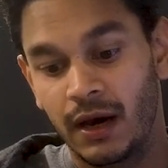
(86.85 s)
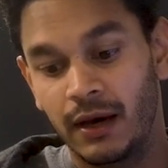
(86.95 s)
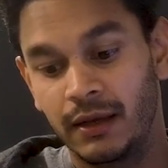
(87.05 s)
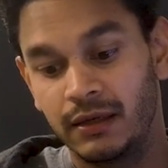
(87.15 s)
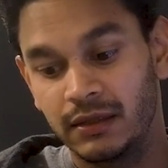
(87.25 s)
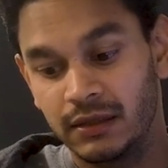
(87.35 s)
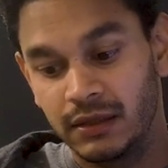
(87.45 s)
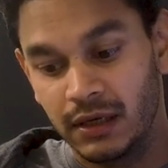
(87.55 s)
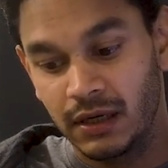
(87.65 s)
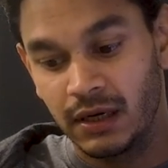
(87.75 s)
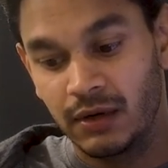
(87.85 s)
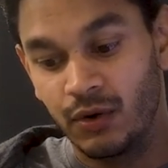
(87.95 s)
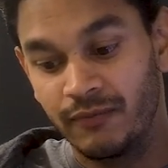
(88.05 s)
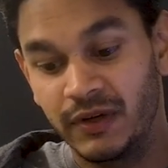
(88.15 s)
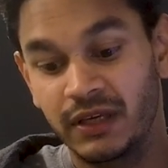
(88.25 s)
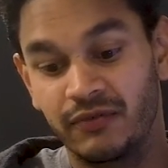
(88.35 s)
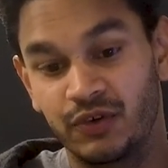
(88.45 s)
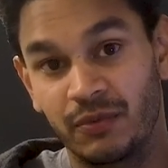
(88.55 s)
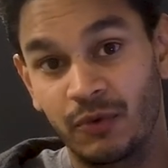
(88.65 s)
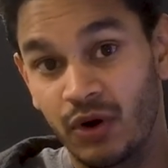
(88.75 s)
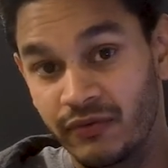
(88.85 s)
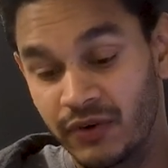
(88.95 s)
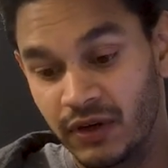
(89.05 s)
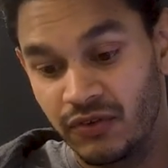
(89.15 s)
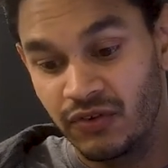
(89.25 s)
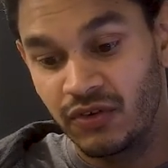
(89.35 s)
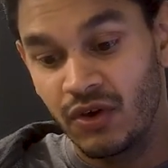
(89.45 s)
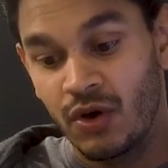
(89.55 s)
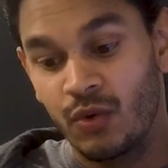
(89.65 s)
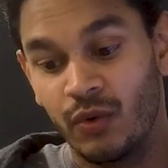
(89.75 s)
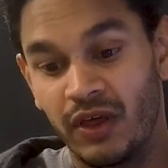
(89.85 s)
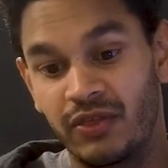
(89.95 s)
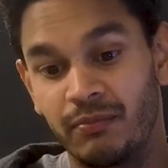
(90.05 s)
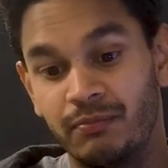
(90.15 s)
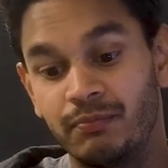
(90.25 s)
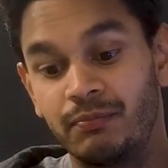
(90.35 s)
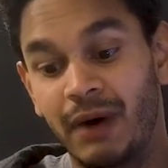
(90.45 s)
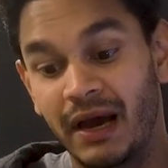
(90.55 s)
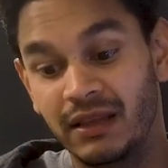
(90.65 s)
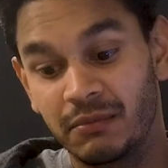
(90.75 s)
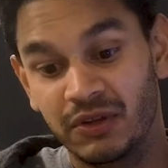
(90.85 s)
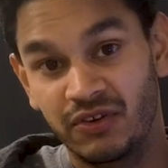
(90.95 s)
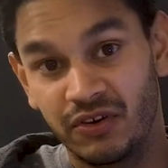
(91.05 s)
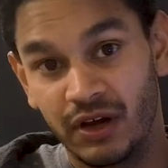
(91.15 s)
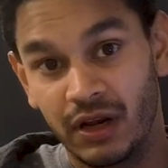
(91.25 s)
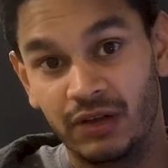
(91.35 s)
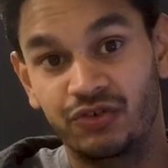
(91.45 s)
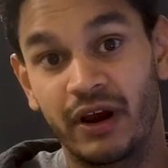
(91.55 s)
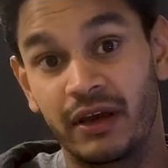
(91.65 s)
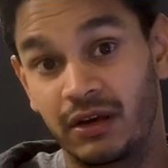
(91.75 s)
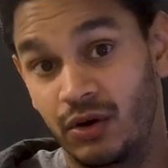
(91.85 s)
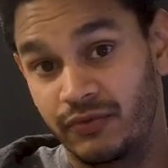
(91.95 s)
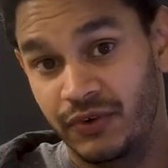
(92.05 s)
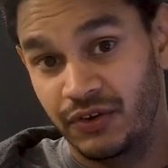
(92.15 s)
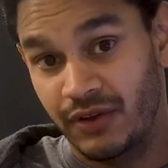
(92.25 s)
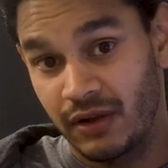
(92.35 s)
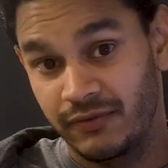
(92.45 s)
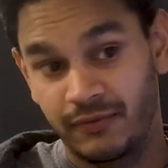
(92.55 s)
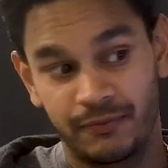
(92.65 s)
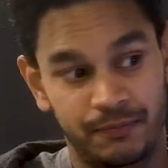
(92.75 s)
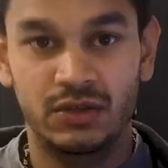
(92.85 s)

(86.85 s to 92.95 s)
and uh, hopefully give you some confidence with buying the material and trying it out for yourself.